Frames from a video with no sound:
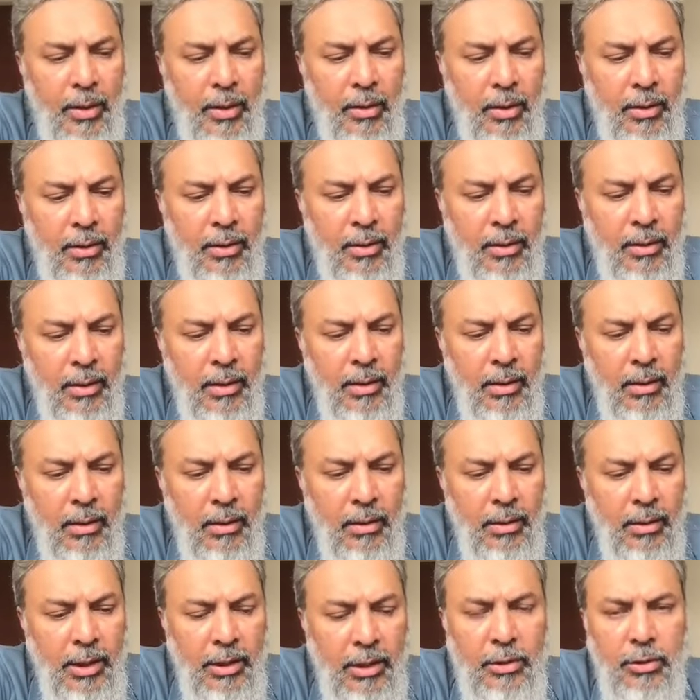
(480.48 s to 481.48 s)
and on
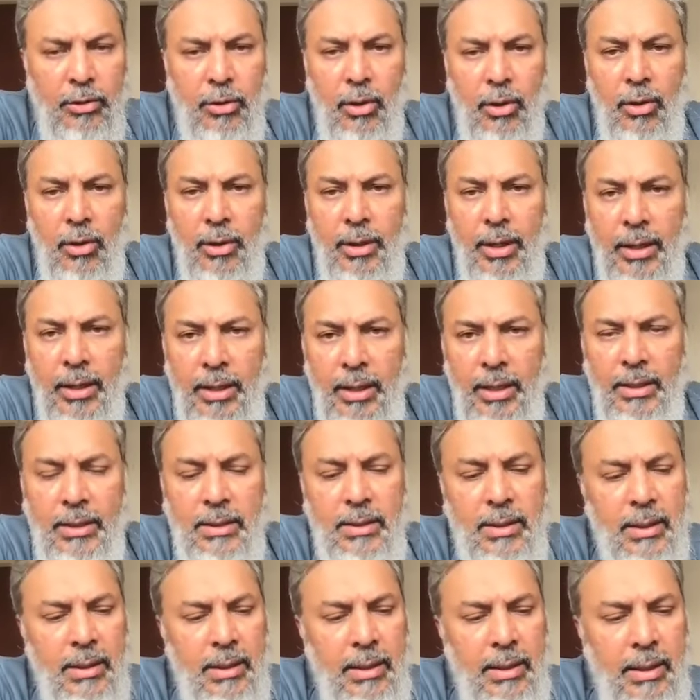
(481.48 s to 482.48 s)
TikTok and
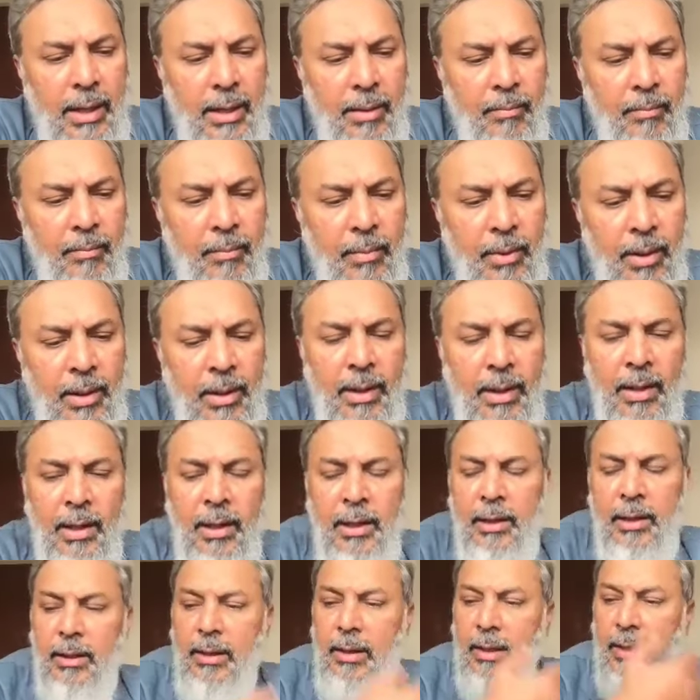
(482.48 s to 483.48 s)
Instagram,
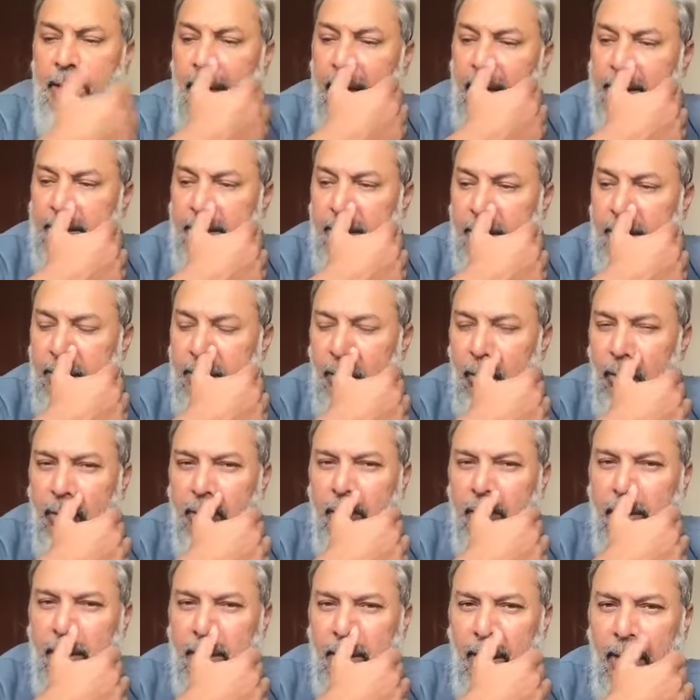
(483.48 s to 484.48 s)
the guys that
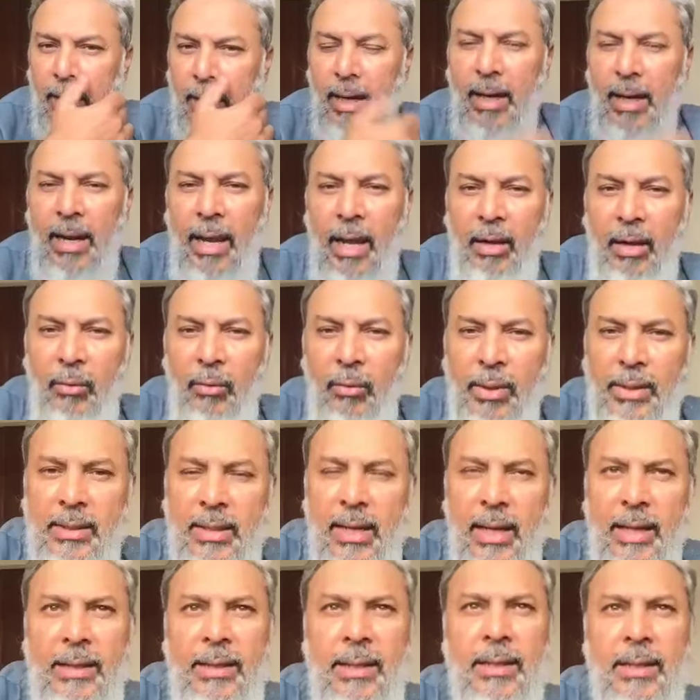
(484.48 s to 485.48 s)
talk a language
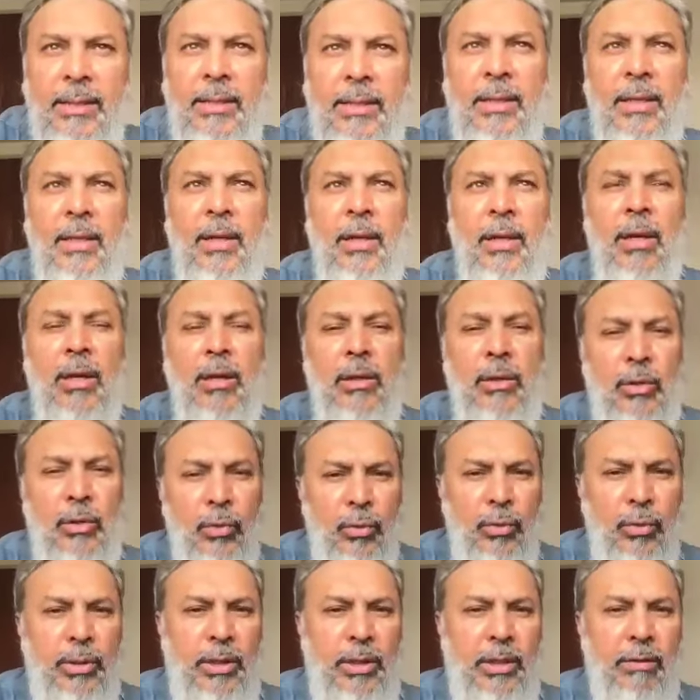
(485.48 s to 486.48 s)
like this,
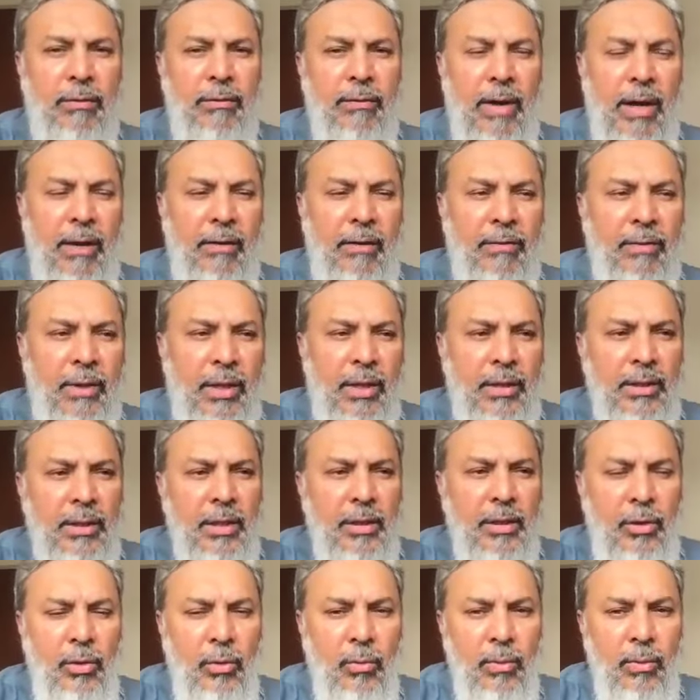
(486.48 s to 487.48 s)
do these 5 things
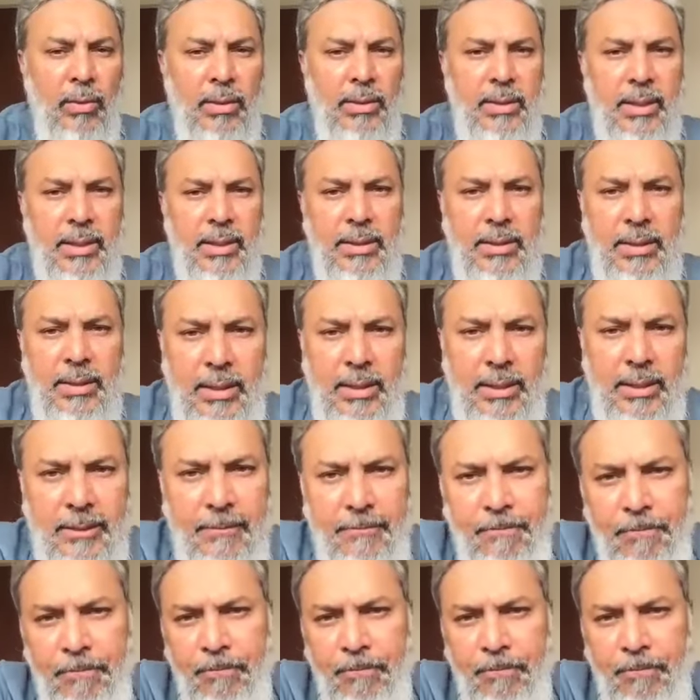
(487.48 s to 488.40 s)
and you will succeed.